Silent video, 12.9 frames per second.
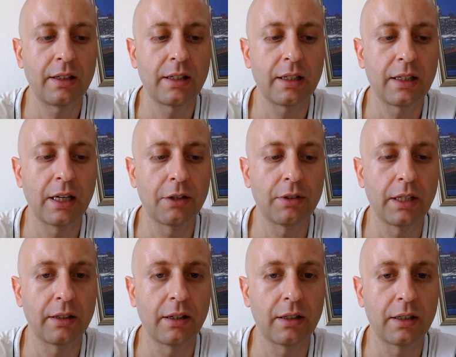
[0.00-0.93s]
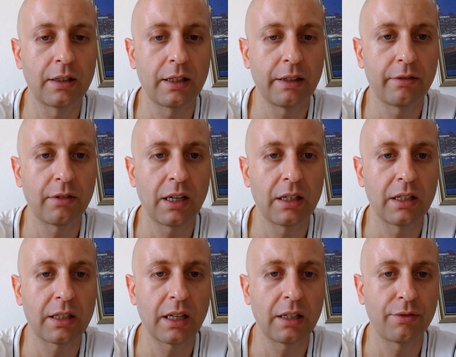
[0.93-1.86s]
that now that there are
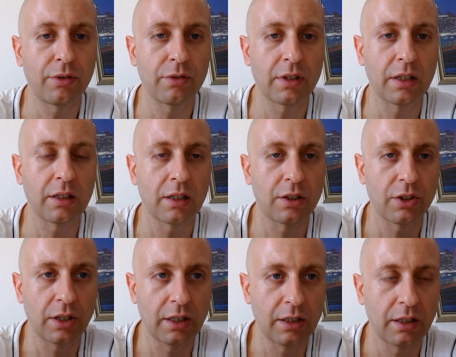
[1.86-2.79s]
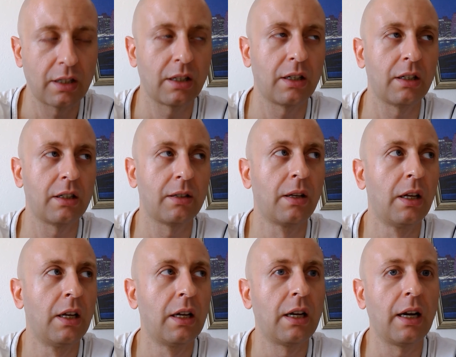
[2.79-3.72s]
wireless headphones and such. And
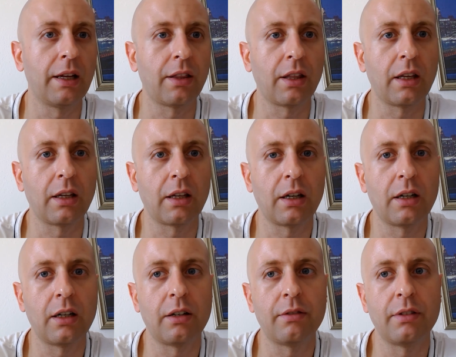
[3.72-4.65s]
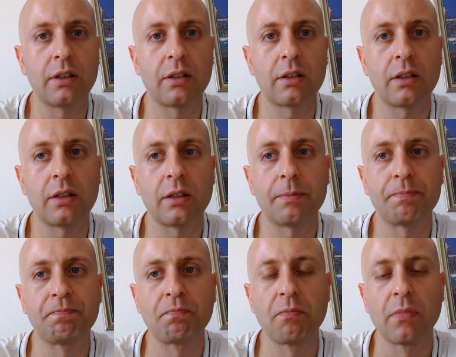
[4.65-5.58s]
I think with
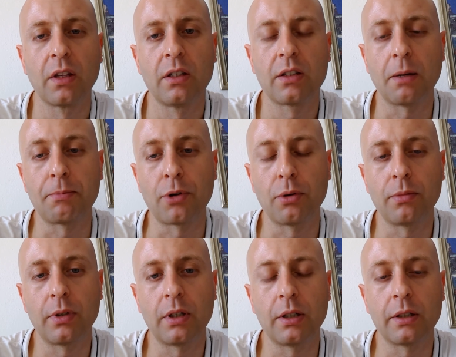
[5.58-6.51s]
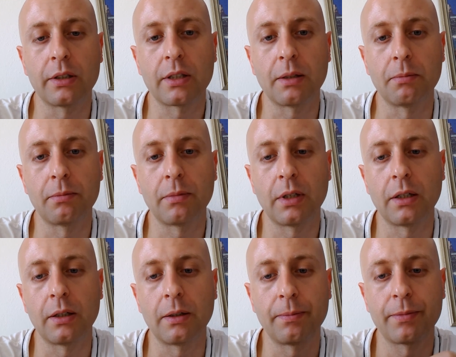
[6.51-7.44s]
some
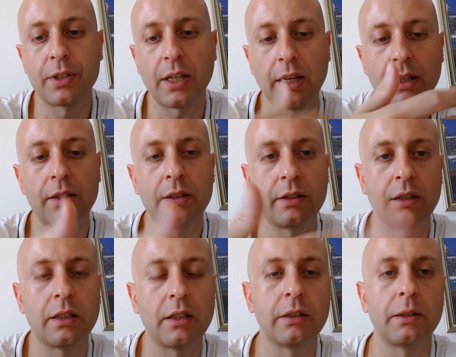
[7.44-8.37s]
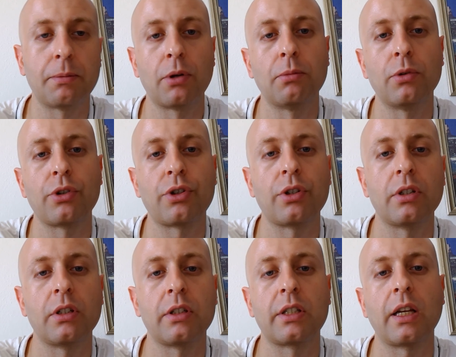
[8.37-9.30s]
sale, the
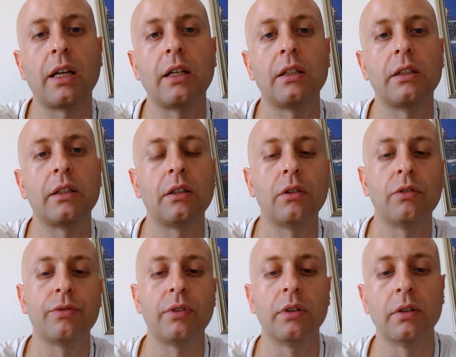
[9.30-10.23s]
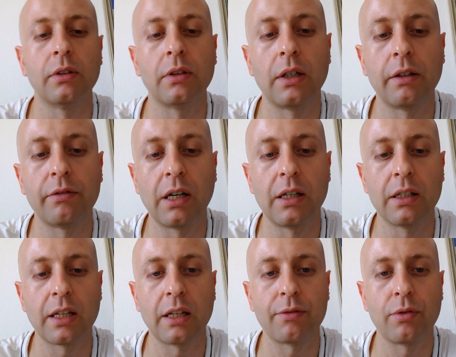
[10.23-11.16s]
promotional sale of the
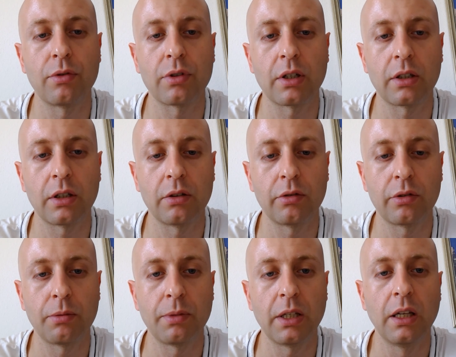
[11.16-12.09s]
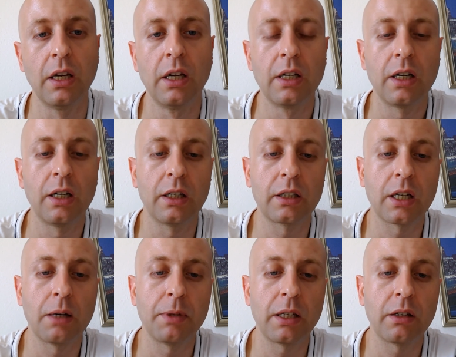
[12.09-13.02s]
wireless headphones are going to be
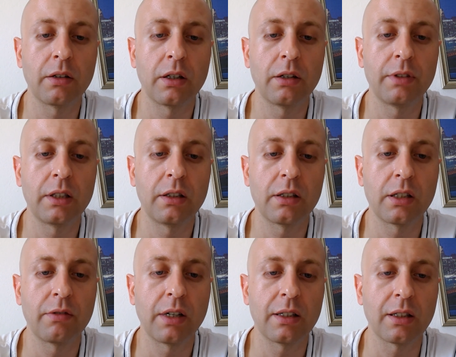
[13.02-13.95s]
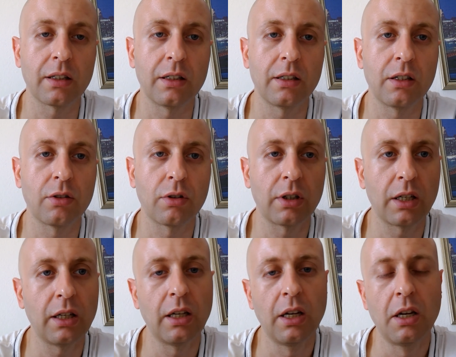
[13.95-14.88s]
coming with this device, at least in
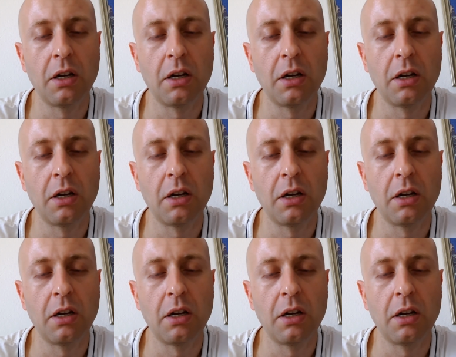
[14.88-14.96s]
Turkey.